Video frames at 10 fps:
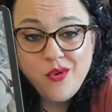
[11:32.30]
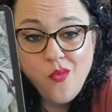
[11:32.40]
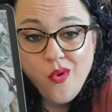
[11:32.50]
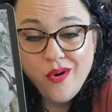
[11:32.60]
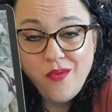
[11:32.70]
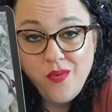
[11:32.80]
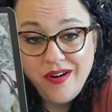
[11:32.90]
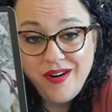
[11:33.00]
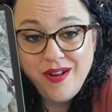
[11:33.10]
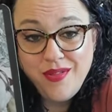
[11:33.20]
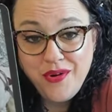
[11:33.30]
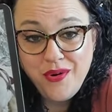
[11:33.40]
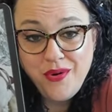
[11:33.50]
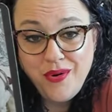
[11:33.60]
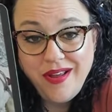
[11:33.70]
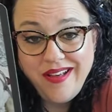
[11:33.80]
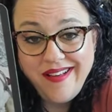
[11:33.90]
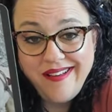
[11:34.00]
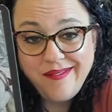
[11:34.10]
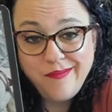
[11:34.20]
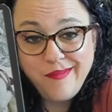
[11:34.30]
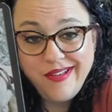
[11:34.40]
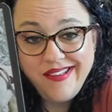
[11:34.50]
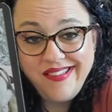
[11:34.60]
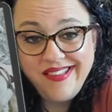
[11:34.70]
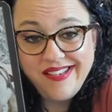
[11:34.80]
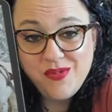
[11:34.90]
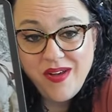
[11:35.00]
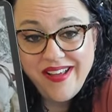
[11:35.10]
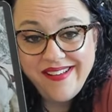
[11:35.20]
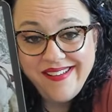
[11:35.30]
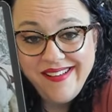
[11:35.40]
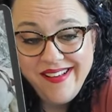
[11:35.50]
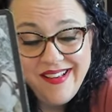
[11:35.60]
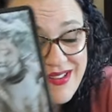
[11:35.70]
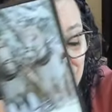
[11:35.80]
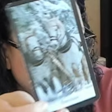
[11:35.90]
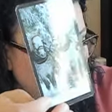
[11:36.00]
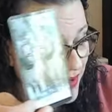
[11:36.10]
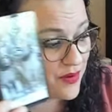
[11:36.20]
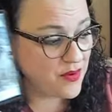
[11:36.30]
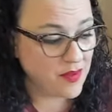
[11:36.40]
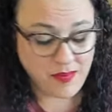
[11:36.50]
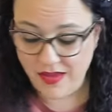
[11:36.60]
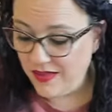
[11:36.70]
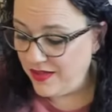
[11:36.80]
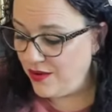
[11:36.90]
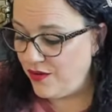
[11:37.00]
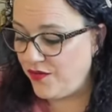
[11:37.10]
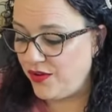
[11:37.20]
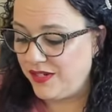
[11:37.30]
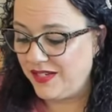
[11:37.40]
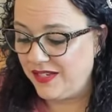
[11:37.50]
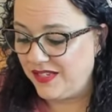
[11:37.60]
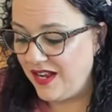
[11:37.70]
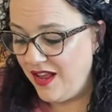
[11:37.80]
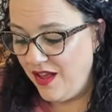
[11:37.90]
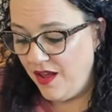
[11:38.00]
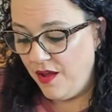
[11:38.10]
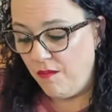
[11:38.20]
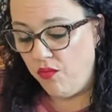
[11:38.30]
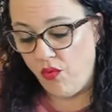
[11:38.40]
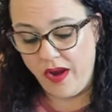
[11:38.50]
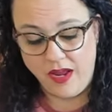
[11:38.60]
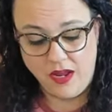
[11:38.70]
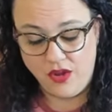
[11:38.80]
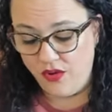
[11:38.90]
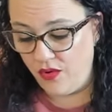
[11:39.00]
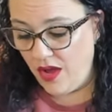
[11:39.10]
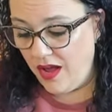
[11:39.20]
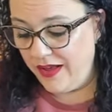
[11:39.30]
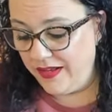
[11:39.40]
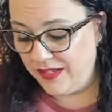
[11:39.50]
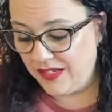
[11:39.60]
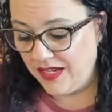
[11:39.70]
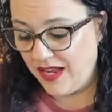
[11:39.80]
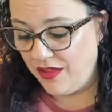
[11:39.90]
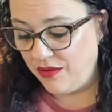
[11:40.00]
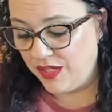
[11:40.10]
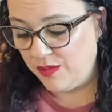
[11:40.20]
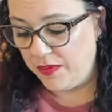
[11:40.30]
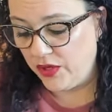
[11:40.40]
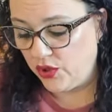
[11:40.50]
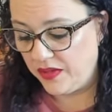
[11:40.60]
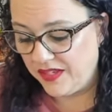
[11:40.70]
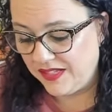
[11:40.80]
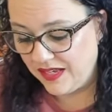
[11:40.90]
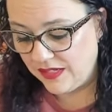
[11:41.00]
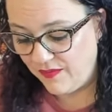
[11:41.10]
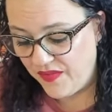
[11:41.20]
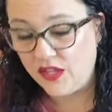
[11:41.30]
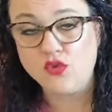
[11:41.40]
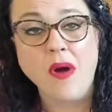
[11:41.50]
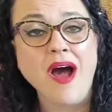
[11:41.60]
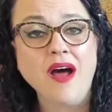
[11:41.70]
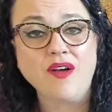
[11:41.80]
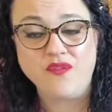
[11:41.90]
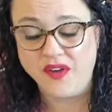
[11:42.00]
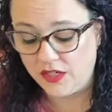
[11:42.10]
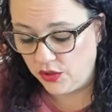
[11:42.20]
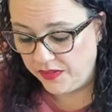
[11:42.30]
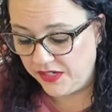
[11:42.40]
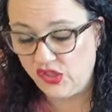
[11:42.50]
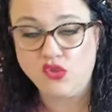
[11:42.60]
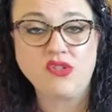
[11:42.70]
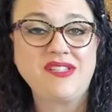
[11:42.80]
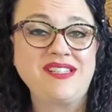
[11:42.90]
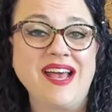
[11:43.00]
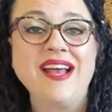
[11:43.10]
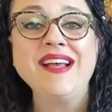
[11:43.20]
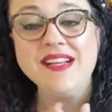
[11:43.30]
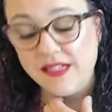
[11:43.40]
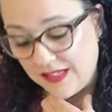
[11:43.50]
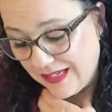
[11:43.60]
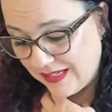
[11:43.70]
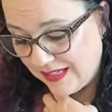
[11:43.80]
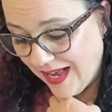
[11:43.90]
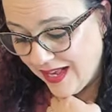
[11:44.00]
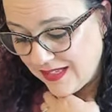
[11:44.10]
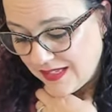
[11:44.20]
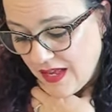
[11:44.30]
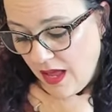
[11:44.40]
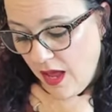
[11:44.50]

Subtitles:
toward one another in this way? Could very well be. The universe is bringing you guys together spiritually, and it says victoire, victory, success,